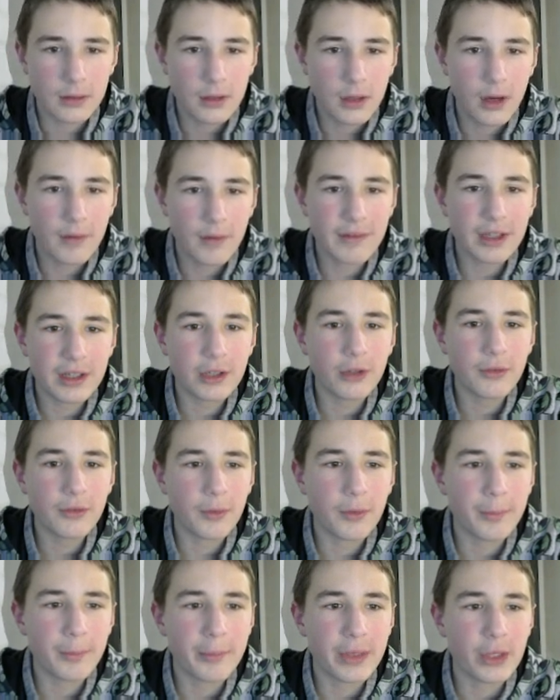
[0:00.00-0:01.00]
Oh, we are going for
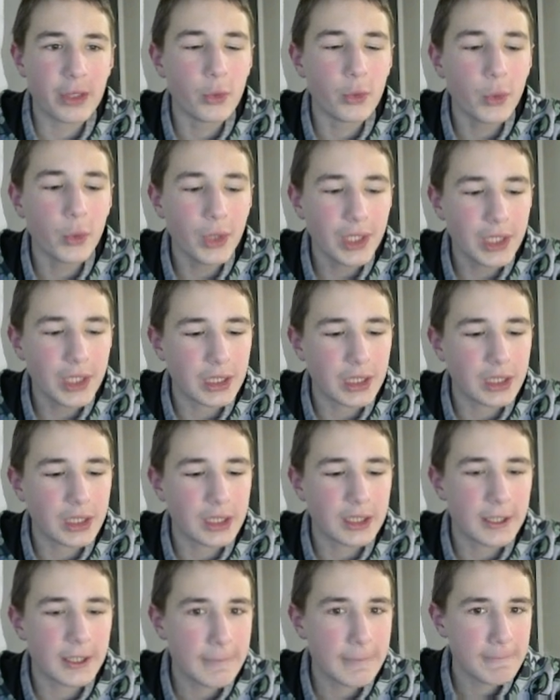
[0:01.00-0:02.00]
Benoni.
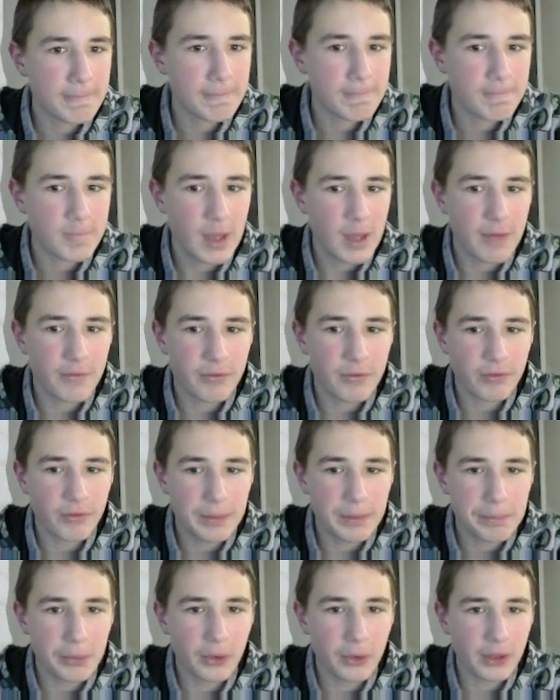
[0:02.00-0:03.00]
Free
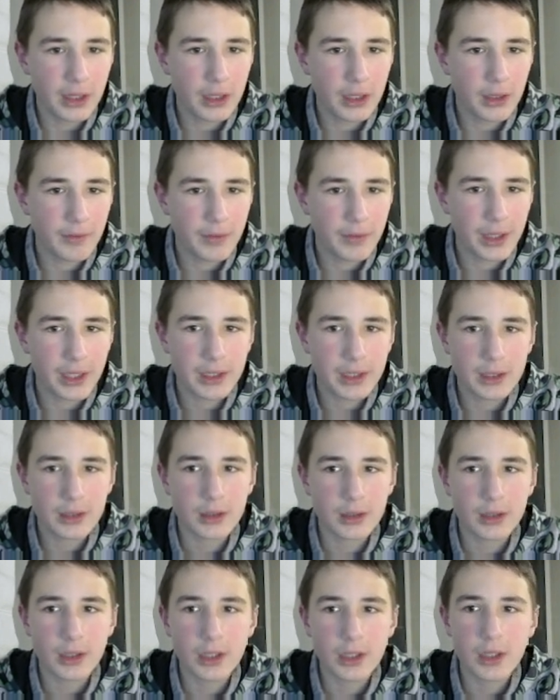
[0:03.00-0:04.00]
pawn, I love that.
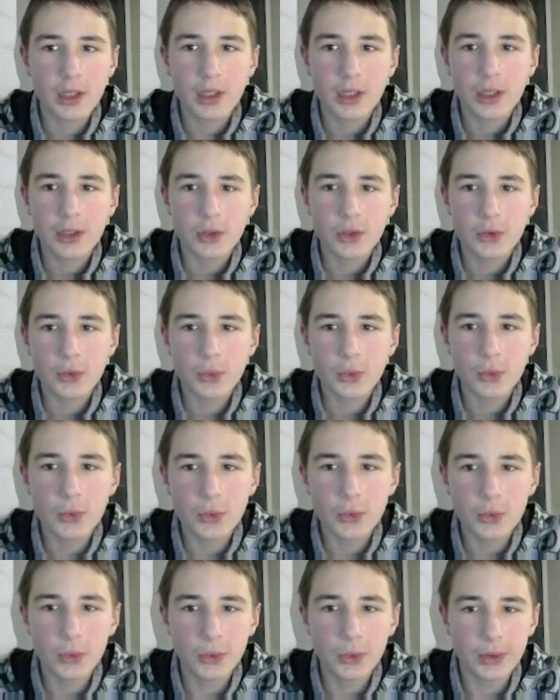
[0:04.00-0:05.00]
Too
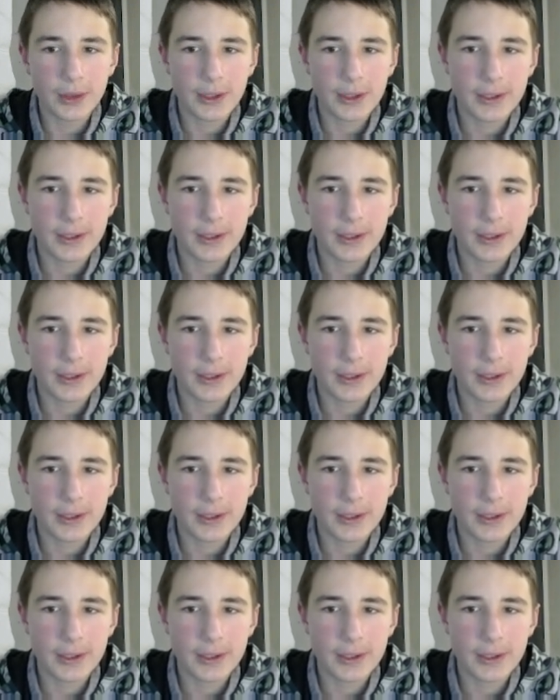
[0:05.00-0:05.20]
rude.